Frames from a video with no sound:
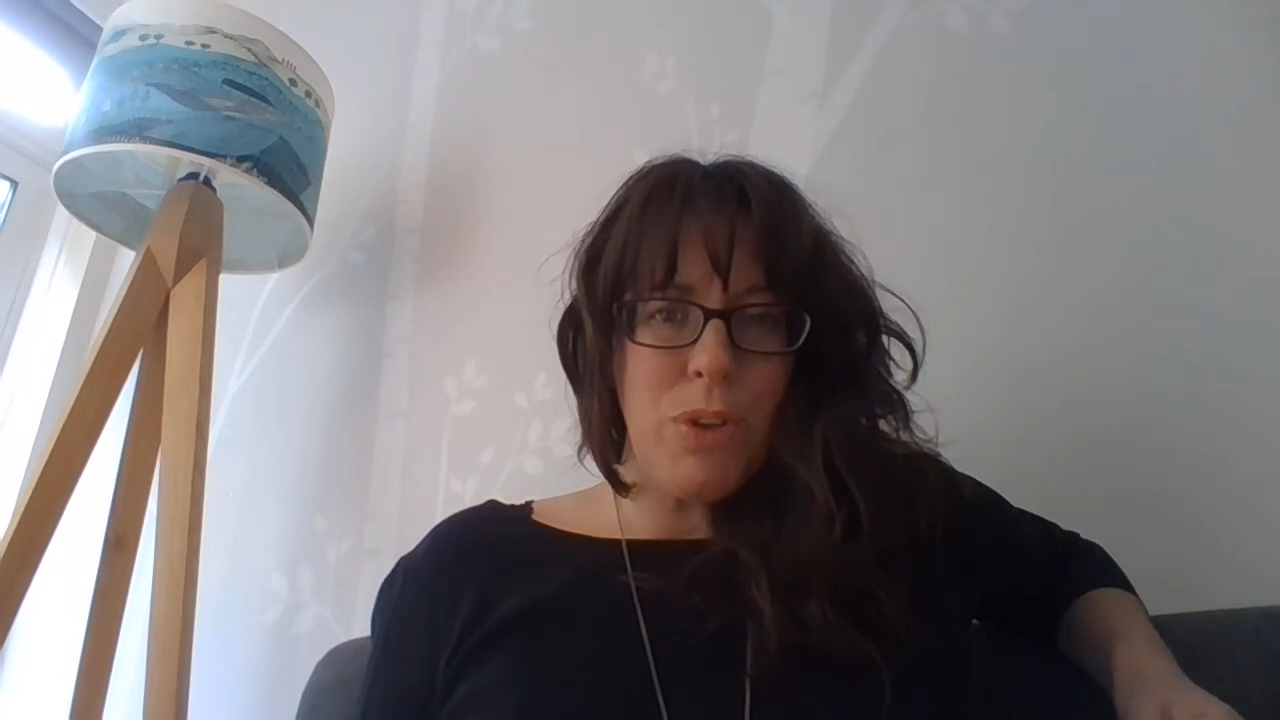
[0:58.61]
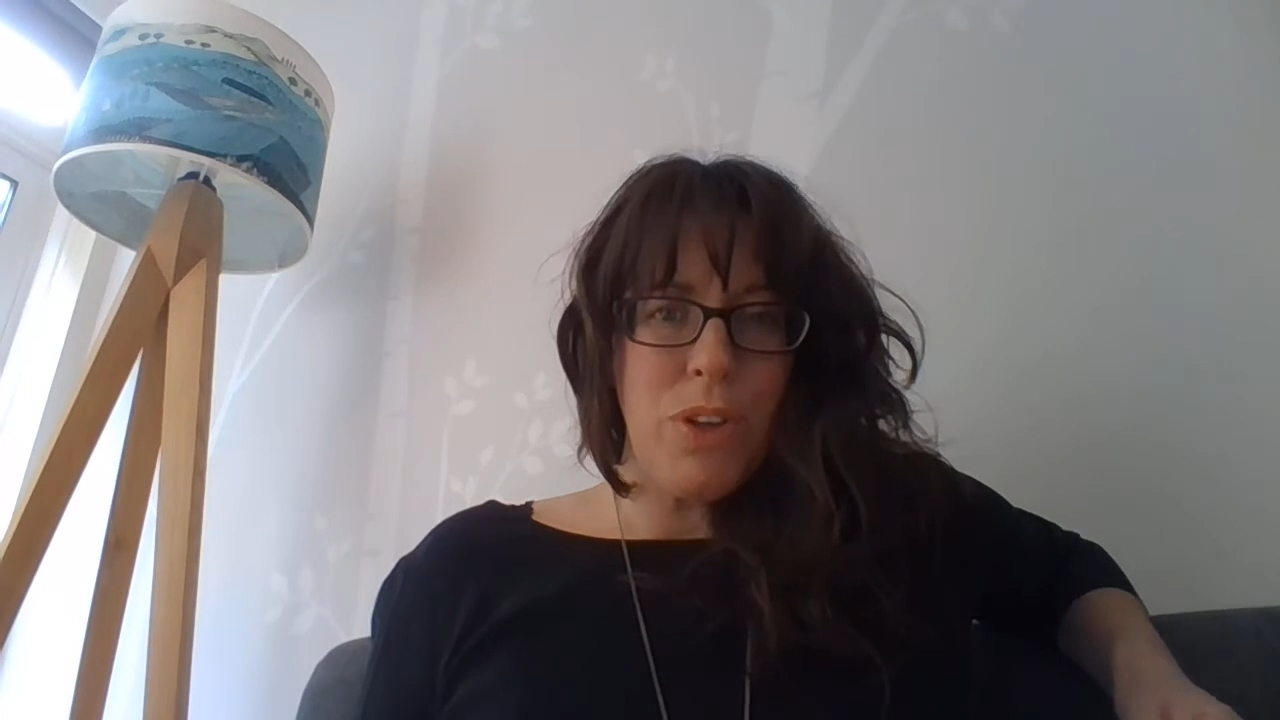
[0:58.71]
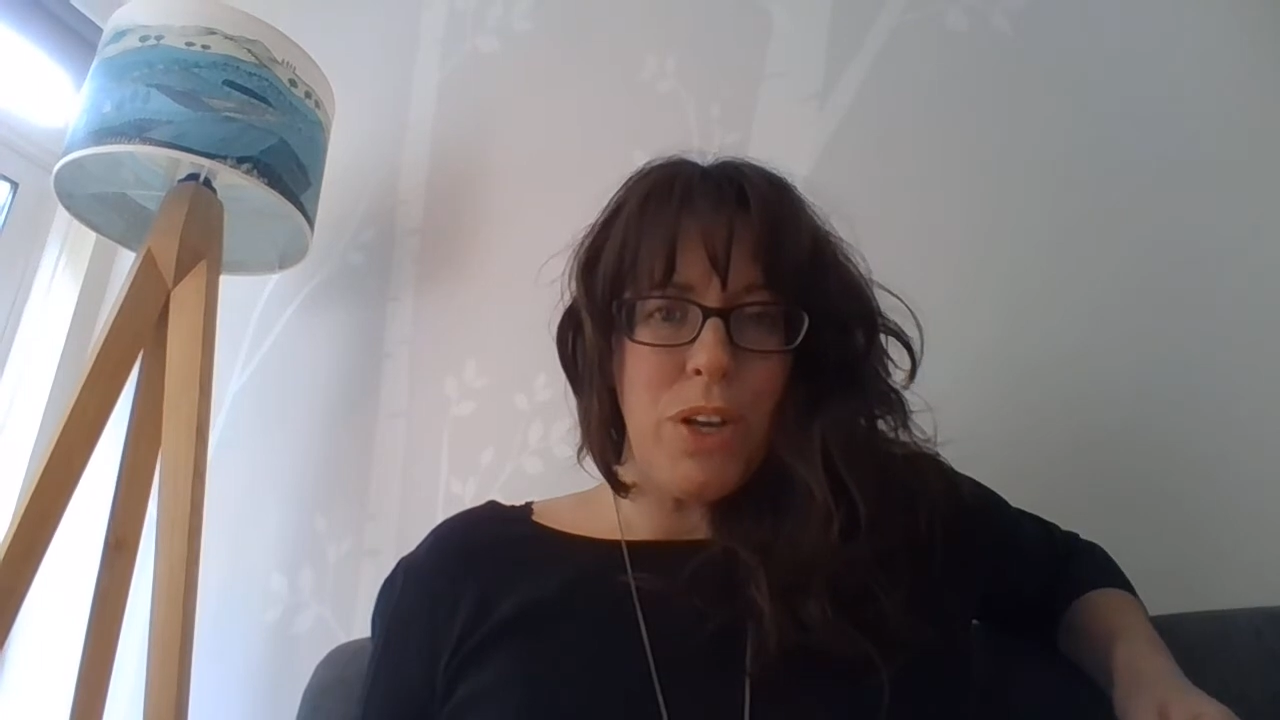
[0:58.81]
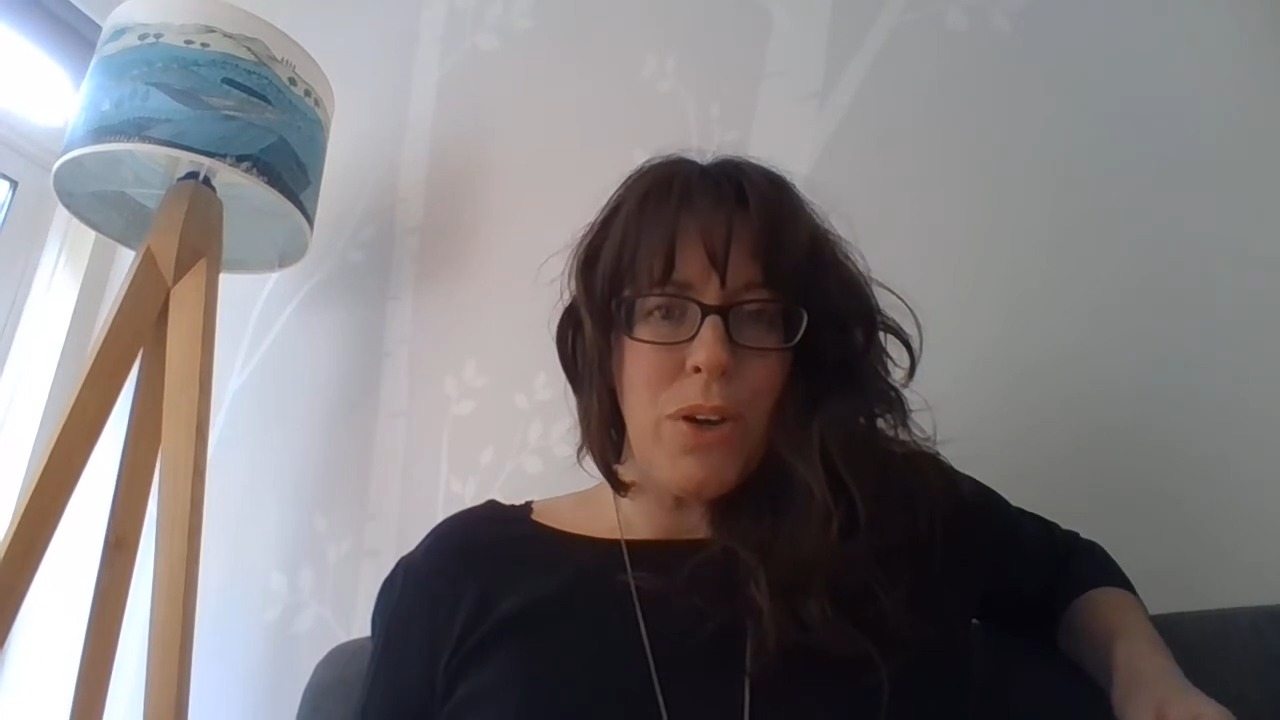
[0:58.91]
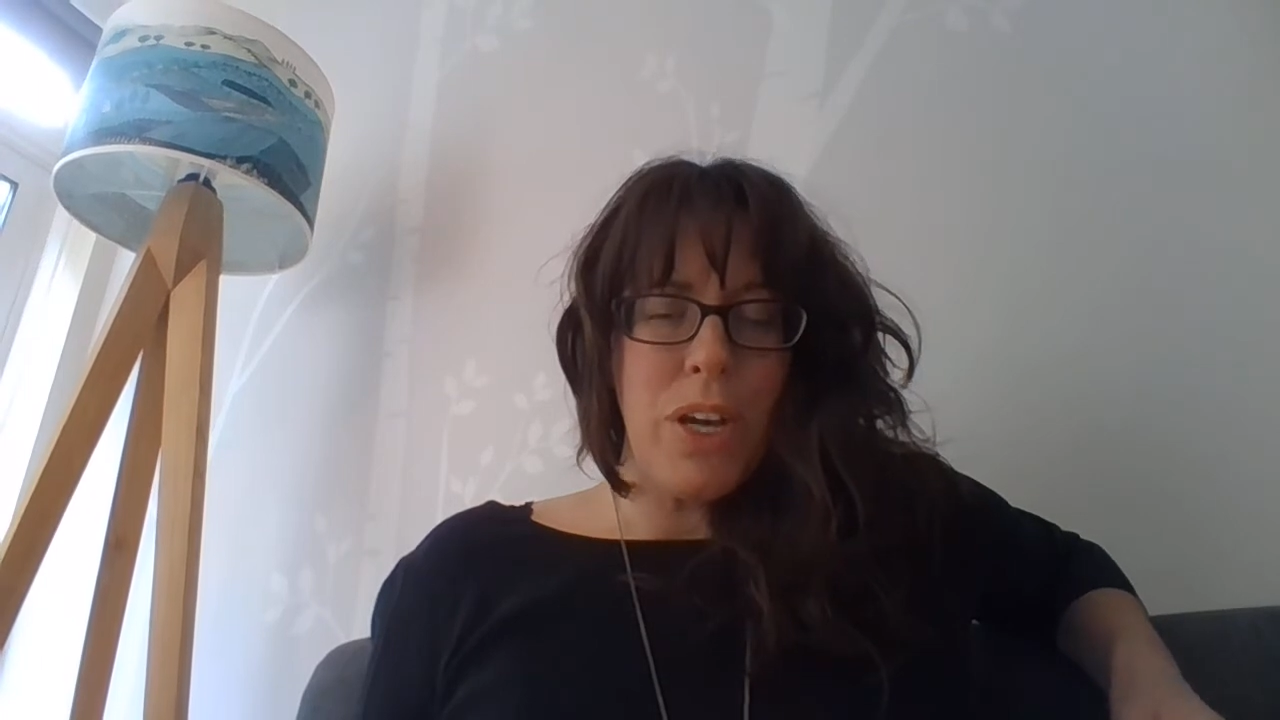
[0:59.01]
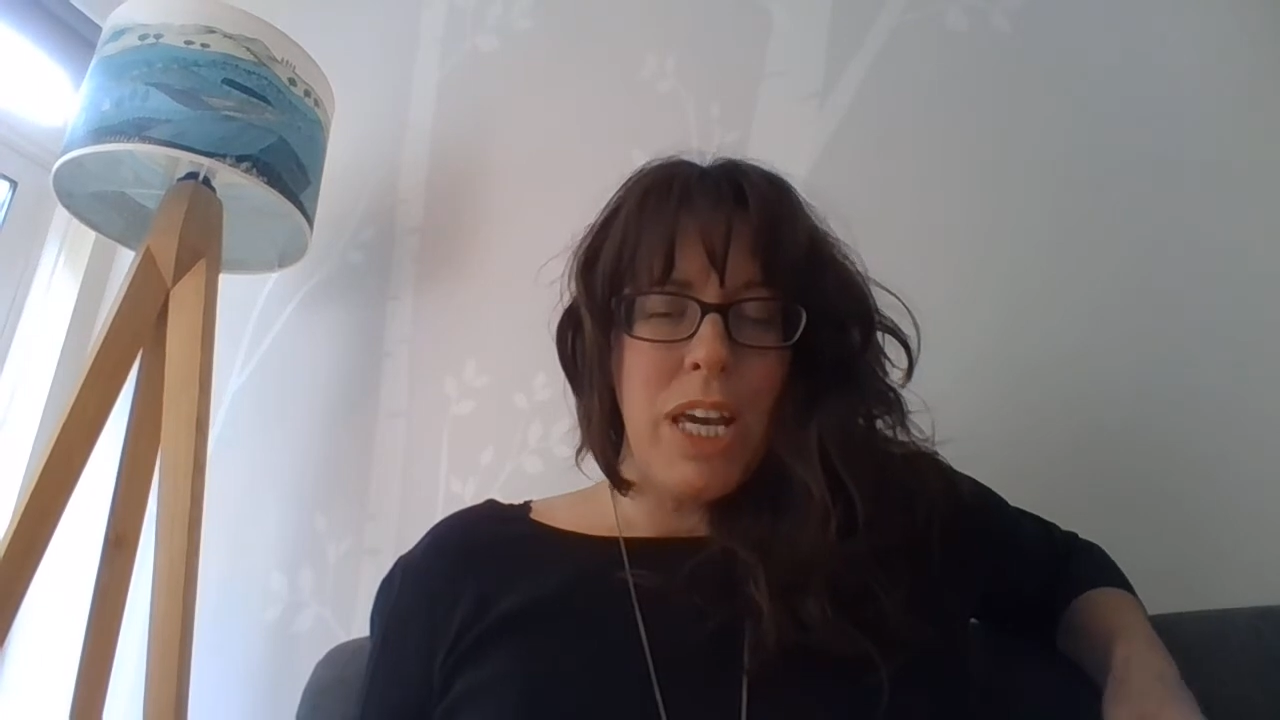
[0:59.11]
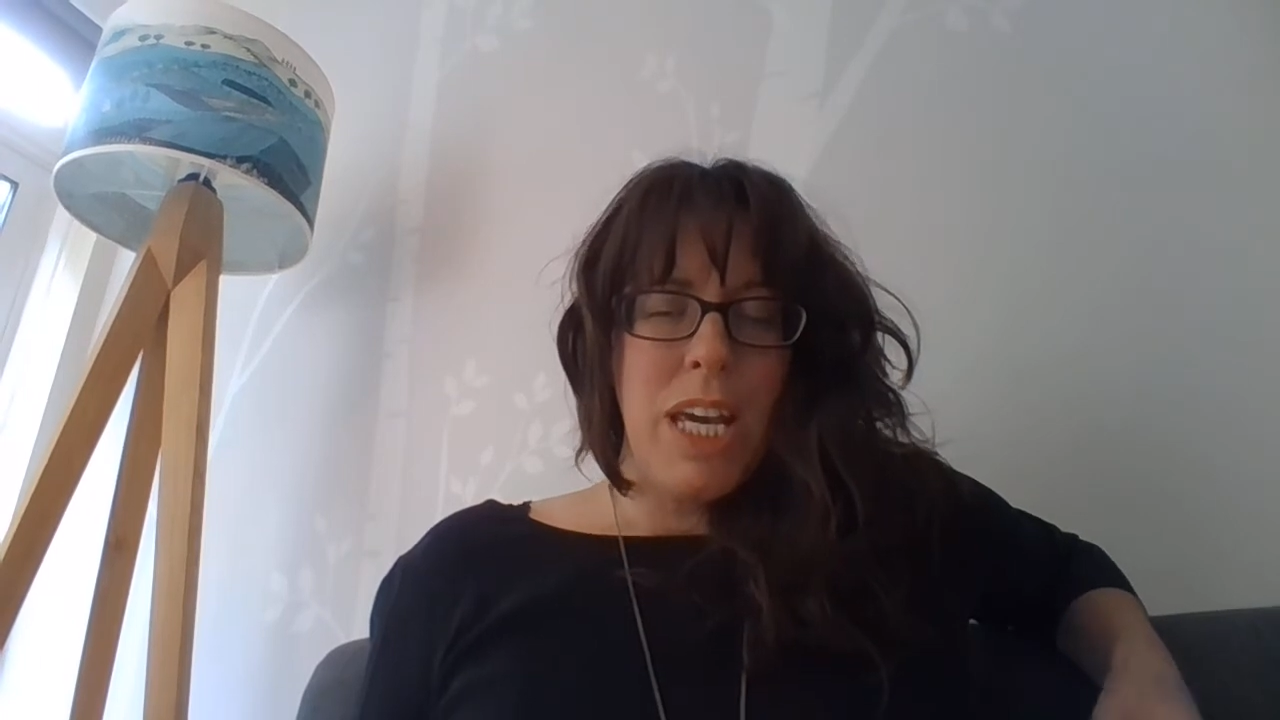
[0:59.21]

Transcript: with you